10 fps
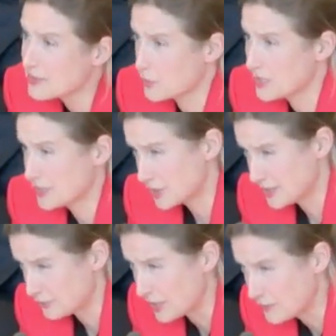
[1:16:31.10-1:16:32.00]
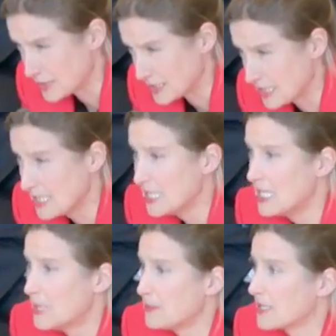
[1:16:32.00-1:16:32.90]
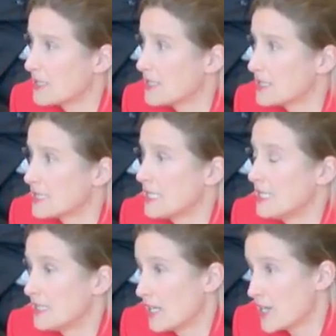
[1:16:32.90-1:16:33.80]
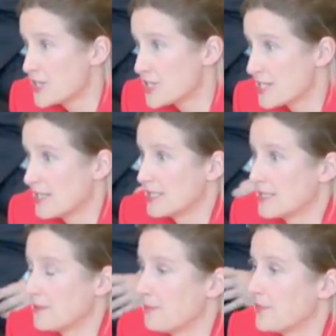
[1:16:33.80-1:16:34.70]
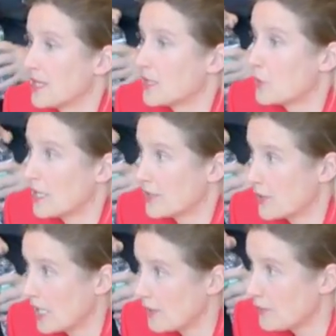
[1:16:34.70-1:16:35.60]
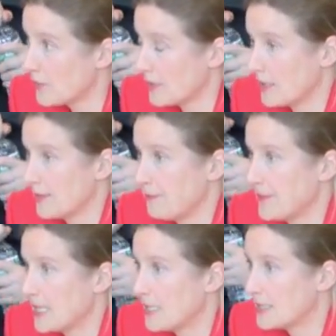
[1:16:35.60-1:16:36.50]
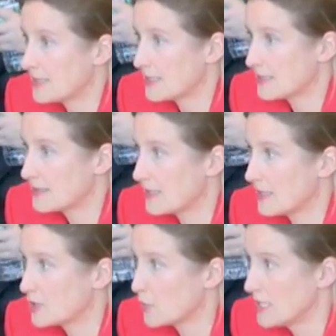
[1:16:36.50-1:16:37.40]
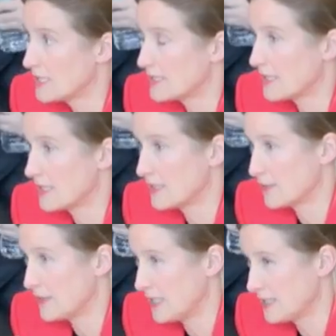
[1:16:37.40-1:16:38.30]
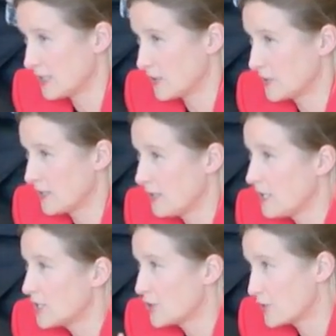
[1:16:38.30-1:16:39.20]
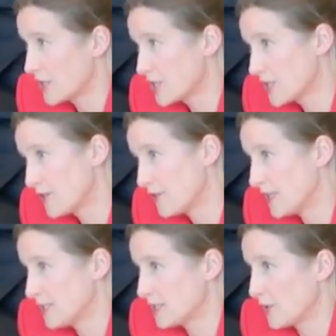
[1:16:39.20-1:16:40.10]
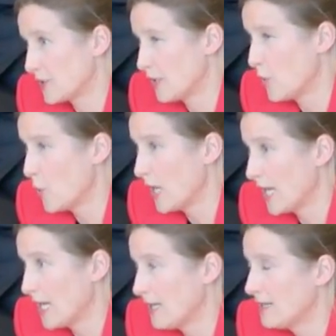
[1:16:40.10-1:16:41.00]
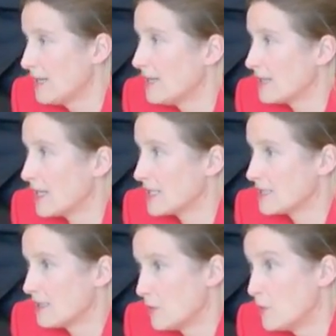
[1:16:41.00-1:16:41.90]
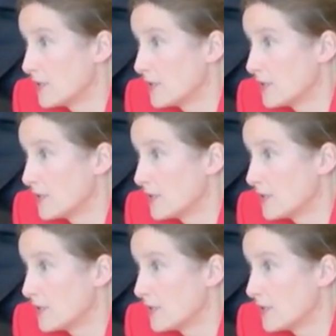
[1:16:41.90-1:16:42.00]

think the question is relevant because the legislator quite carefully in its exercise when deciding the phase out structured the phase out in a way that